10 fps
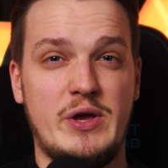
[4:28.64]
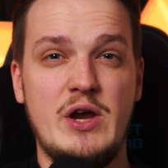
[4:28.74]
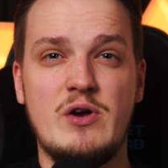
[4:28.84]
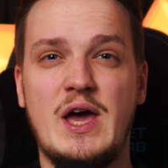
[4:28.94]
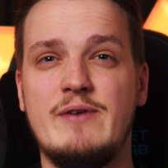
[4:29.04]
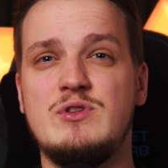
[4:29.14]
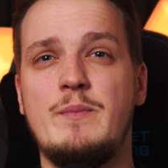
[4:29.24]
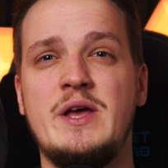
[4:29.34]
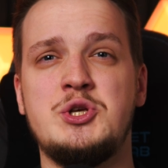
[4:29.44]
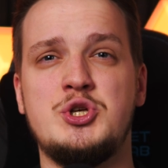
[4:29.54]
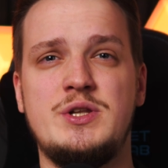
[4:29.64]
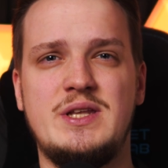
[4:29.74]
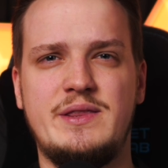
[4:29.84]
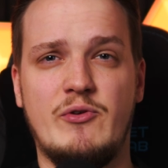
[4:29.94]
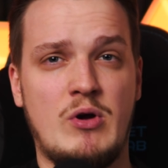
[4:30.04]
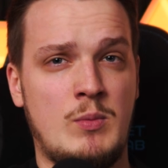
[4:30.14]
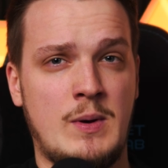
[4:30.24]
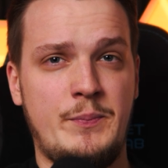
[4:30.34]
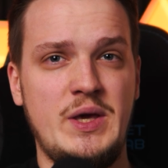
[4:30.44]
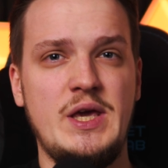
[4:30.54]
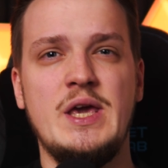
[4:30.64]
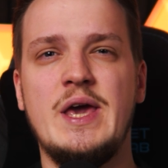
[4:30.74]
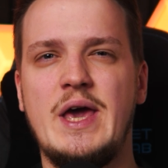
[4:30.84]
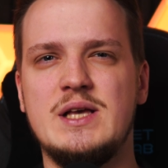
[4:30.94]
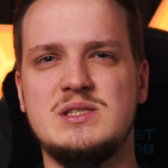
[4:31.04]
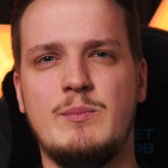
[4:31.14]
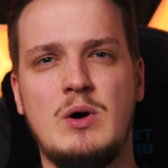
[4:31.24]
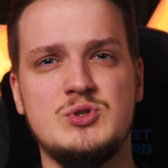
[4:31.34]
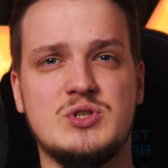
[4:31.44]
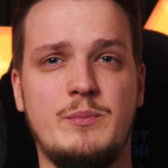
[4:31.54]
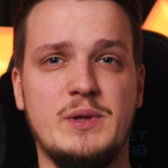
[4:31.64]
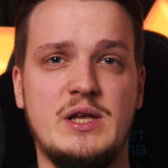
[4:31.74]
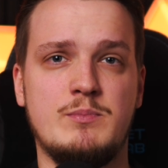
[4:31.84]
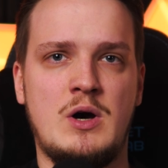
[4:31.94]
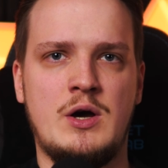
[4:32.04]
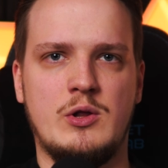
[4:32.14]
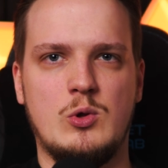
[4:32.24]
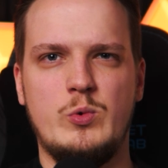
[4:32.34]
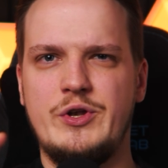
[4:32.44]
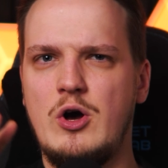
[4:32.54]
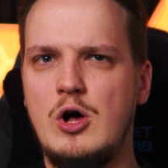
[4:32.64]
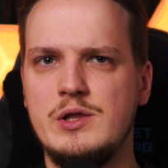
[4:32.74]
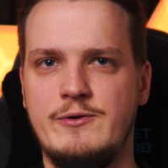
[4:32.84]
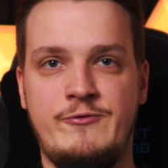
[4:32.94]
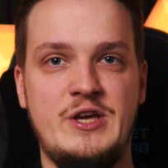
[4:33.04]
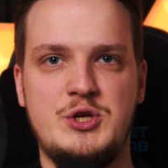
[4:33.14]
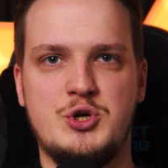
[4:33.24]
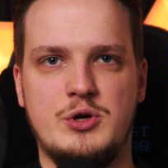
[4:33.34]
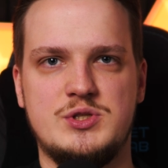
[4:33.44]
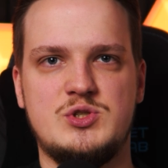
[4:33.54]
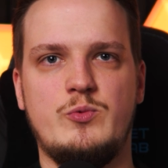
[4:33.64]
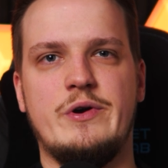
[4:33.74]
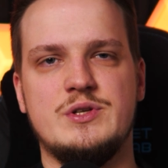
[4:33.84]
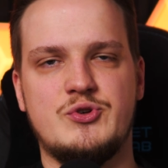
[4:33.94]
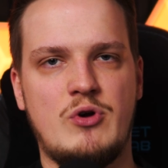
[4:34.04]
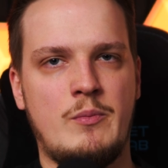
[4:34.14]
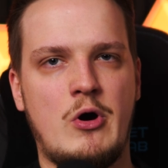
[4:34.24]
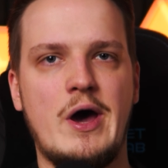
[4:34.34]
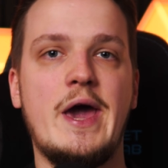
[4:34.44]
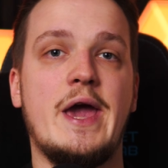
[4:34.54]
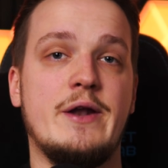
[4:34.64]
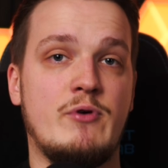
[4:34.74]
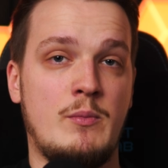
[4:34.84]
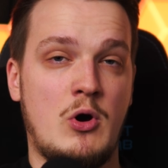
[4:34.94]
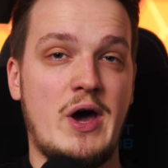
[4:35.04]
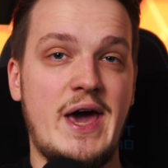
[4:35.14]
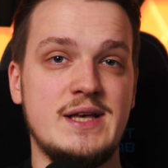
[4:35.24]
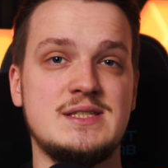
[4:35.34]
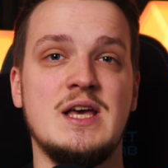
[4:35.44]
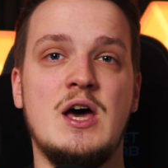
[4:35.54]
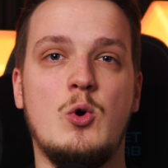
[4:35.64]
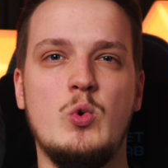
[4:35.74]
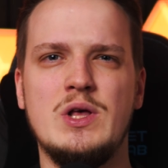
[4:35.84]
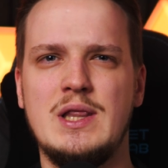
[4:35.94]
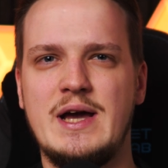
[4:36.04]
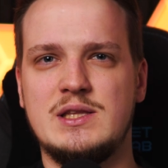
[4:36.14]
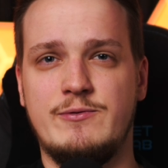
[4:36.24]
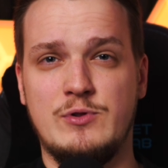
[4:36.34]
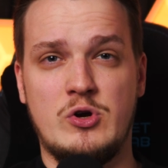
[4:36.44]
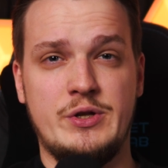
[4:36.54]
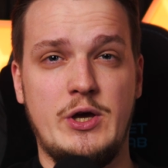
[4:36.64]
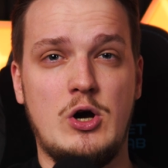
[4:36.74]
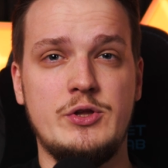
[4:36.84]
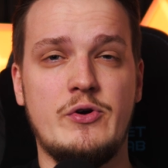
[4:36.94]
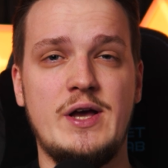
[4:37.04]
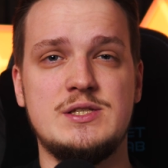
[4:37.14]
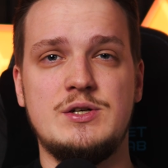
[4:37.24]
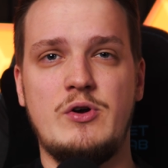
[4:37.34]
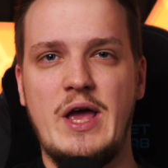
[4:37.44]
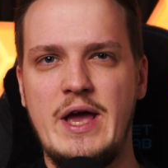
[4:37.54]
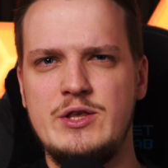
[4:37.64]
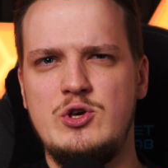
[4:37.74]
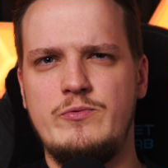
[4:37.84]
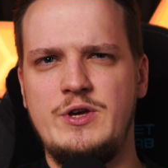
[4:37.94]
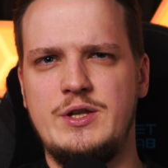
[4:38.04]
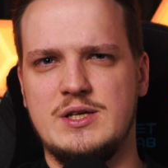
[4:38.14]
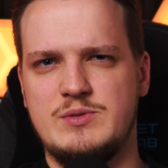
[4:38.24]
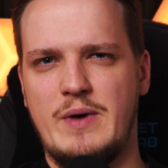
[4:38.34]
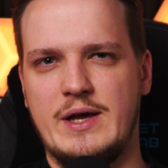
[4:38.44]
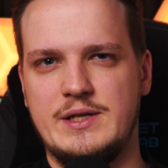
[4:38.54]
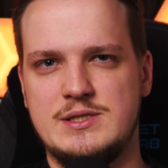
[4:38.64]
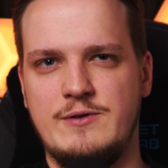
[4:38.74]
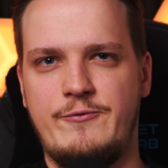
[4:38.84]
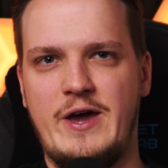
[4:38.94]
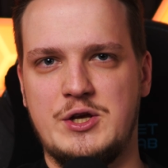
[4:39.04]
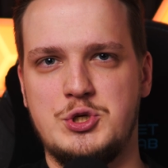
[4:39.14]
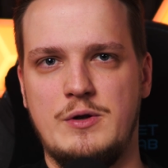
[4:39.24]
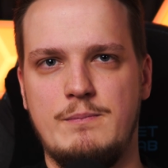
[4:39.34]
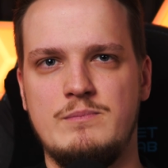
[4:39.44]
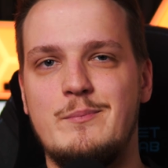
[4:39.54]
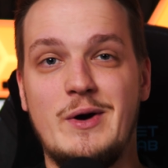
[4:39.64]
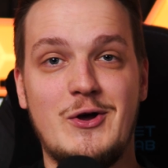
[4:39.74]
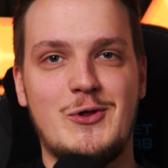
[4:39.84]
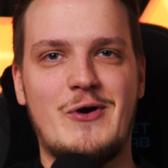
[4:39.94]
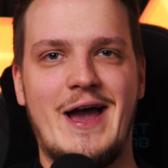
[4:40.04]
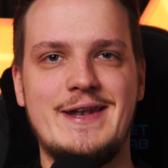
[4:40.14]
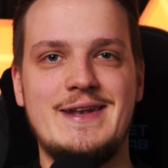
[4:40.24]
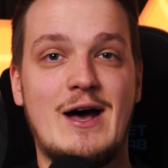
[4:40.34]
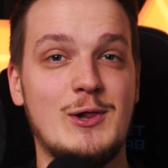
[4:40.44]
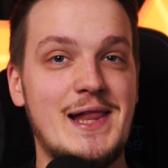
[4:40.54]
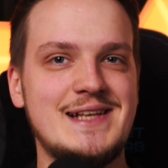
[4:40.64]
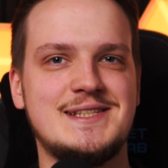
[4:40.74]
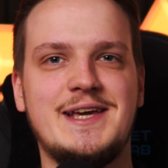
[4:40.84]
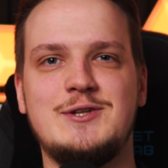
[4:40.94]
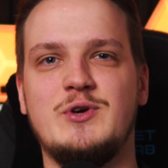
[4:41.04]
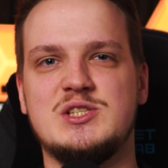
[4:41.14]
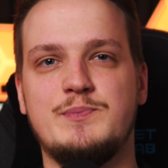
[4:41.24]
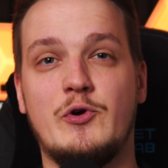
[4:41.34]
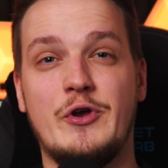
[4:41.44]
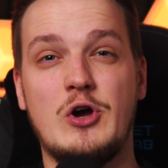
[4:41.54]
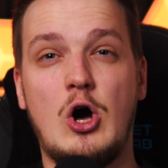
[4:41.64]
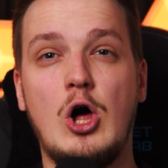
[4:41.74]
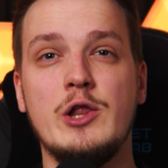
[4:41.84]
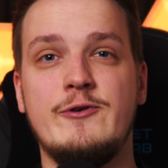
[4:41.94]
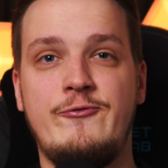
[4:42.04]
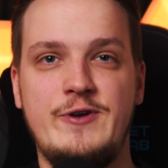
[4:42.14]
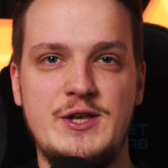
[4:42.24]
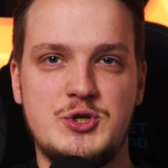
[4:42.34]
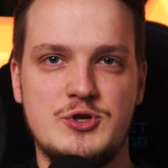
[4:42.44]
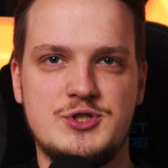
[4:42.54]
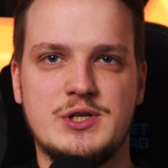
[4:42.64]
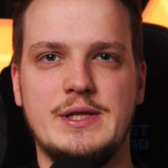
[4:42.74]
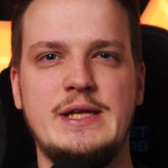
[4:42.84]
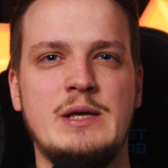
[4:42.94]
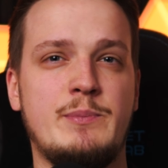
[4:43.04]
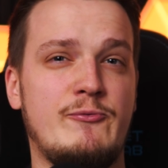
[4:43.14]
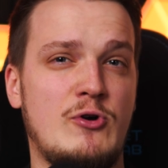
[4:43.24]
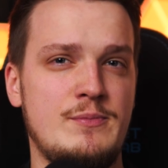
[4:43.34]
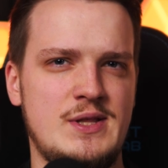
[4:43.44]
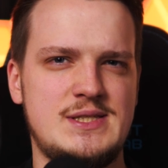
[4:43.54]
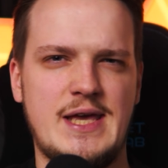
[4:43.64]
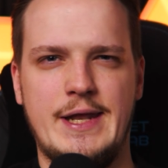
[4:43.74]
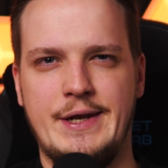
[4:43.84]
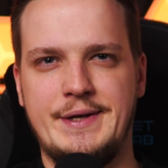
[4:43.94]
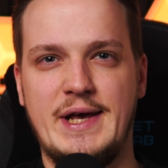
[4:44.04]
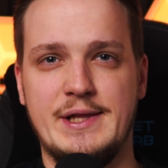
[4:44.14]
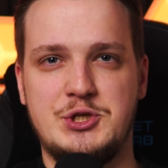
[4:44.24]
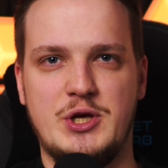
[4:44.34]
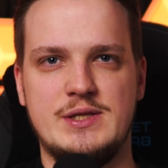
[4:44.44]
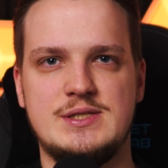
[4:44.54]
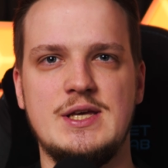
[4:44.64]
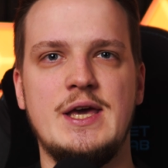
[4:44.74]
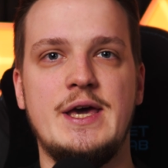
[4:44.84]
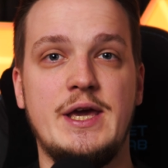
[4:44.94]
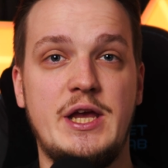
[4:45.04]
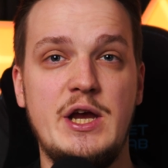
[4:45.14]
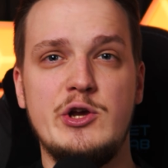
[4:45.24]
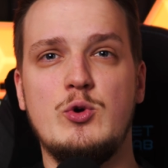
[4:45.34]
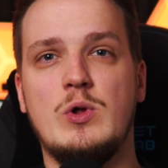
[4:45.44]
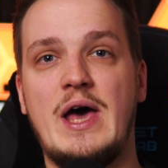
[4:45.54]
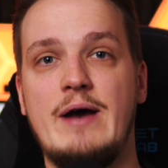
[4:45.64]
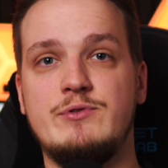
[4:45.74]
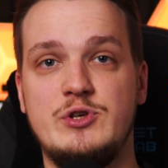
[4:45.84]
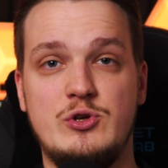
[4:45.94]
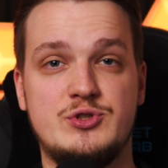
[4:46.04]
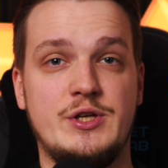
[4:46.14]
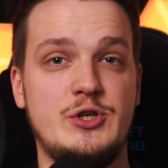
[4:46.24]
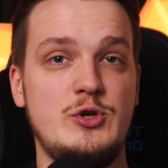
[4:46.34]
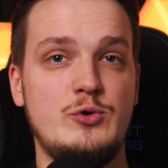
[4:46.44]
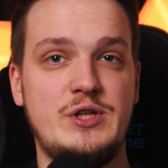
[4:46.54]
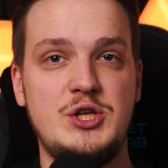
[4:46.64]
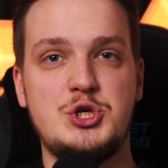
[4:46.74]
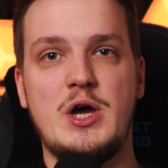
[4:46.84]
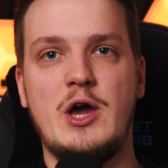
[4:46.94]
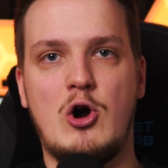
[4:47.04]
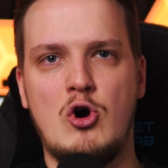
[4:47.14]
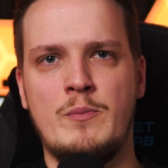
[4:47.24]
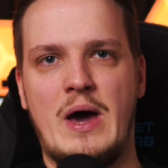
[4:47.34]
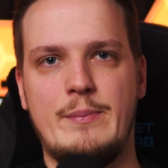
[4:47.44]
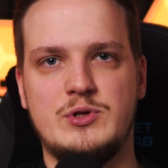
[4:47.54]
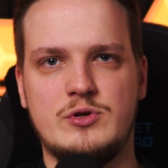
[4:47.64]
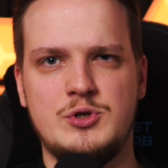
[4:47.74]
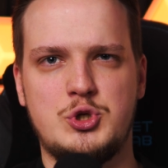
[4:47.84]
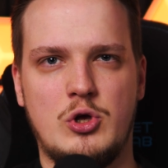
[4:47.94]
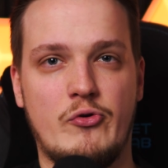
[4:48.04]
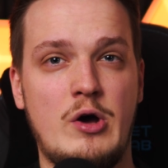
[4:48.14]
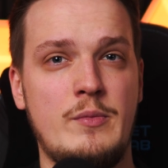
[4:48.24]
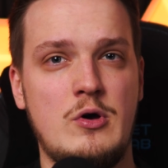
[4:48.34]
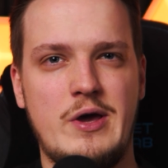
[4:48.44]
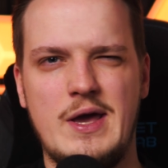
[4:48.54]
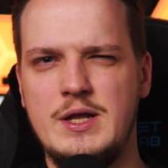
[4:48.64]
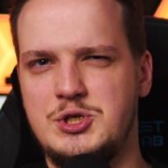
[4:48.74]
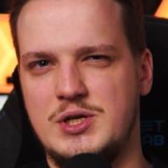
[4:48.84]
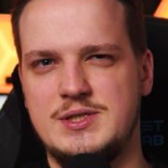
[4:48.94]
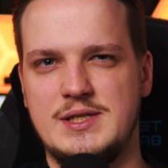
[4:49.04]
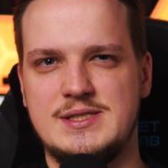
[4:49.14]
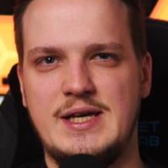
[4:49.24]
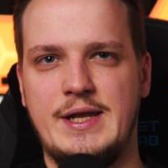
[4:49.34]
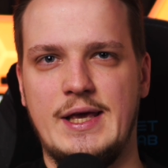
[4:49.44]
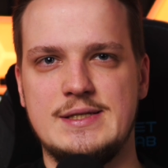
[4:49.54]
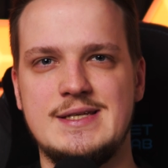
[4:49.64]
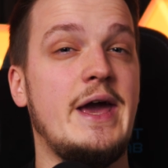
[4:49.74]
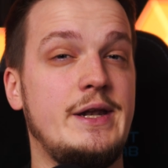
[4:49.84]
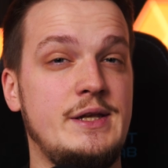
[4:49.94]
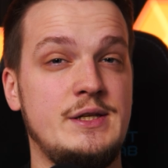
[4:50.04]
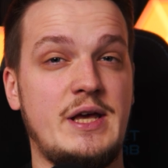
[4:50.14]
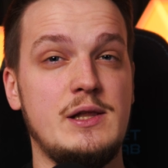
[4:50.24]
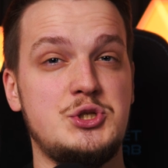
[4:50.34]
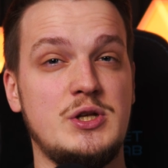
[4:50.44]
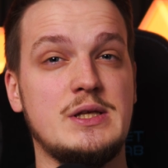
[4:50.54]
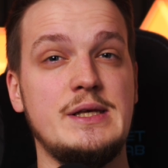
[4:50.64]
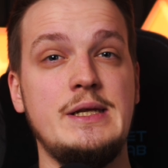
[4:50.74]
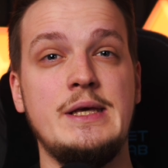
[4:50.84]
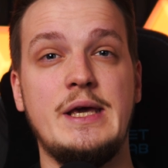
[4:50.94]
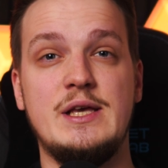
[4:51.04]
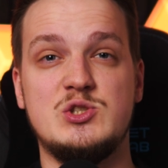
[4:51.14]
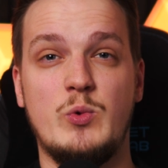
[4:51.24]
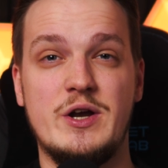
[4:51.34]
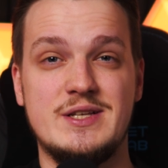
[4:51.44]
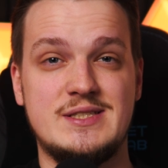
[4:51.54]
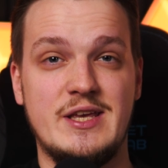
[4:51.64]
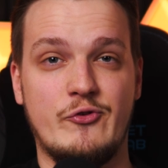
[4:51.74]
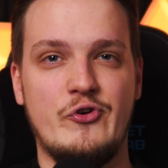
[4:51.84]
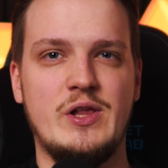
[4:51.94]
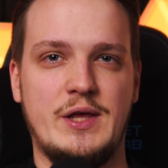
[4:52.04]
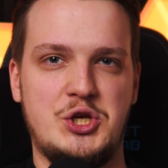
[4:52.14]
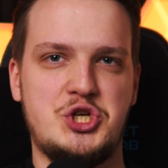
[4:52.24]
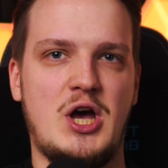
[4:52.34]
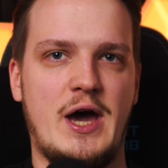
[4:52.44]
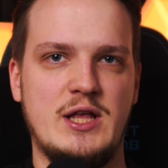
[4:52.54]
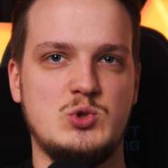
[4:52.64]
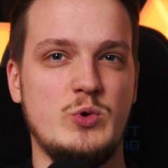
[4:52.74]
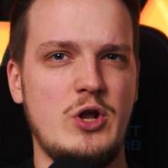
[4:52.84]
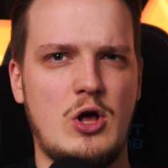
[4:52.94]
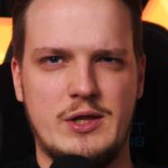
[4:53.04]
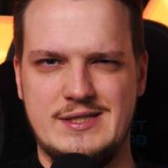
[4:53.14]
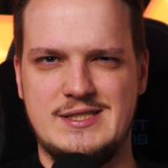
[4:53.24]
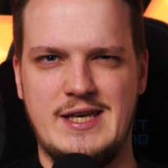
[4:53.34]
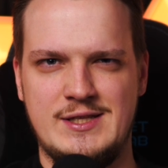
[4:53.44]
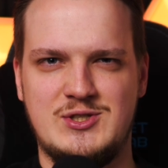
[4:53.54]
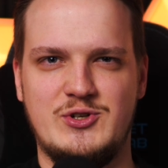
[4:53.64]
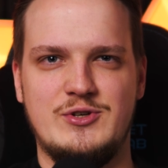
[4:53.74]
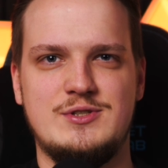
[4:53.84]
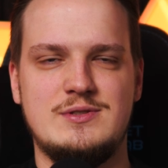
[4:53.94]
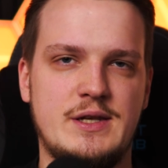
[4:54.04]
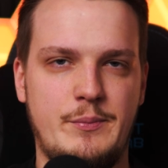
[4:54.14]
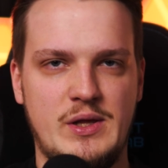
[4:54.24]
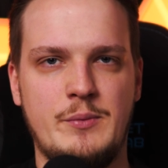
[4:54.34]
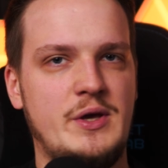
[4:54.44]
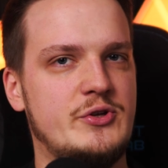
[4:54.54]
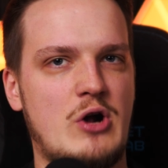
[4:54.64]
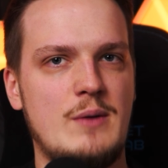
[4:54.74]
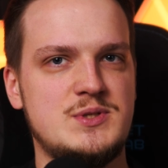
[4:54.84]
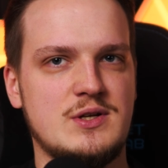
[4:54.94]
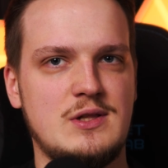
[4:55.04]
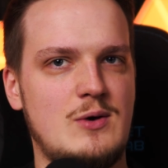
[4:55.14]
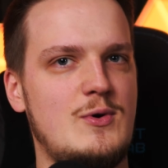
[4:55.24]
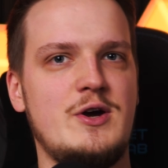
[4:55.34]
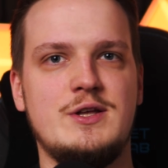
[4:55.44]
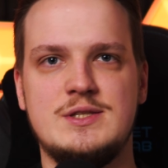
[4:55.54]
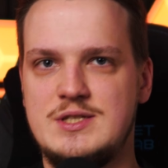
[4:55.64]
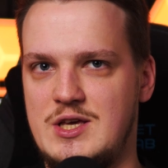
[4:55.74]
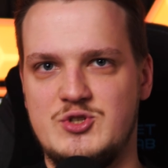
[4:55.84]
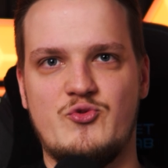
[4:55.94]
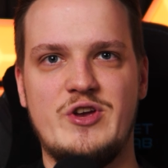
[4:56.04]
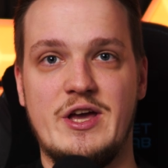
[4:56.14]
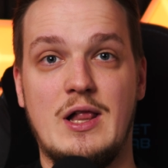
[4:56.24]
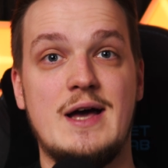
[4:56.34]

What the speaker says: here I have to mention that the ROMO P is the most complete model with all the features, whereas ROMO A and ROMO S will lack the floor deodorizer and UV dust bag disinfection. But alright, now let's get to exploring all the features, cleaning performance and intelligence. Here you will have to use the new DJI Home app to control ROMO and adjust its settings, and the intelligent cleaning is where this thing really shines with all its sensors. The millimeter obstacle avoidance is real,